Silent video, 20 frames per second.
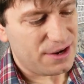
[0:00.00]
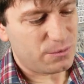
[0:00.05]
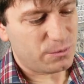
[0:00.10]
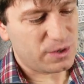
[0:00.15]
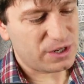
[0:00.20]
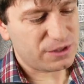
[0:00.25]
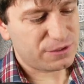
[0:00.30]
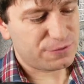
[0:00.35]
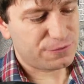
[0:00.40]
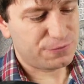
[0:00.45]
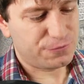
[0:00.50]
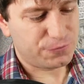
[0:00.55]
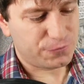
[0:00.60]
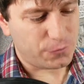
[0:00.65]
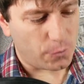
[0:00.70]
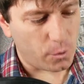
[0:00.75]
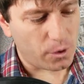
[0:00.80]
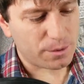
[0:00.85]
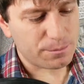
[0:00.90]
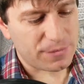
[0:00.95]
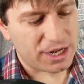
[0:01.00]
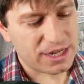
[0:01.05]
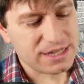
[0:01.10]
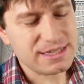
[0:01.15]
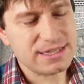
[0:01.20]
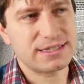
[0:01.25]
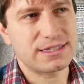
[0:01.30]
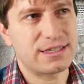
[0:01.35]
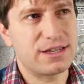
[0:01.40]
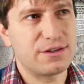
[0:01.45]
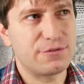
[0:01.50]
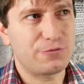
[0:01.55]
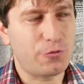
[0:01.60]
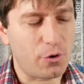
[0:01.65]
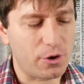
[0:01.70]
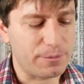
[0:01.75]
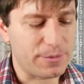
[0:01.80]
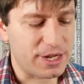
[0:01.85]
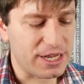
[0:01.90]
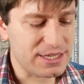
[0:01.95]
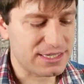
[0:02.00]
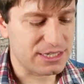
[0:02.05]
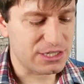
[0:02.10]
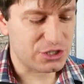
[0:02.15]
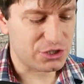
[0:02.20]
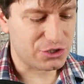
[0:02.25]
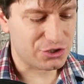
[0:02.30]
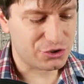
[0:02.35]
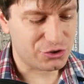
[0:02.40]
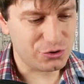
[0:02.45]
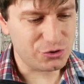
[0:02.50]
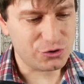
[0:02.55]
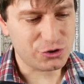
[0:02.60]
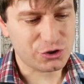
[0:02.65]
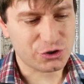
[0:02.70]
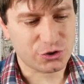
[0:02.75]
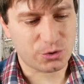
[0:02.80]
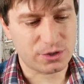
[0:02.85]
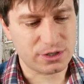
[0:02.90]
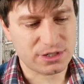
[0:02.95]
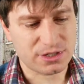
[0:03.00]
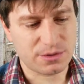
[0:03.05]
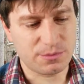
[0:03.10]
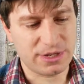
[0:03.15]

With 4 months is too short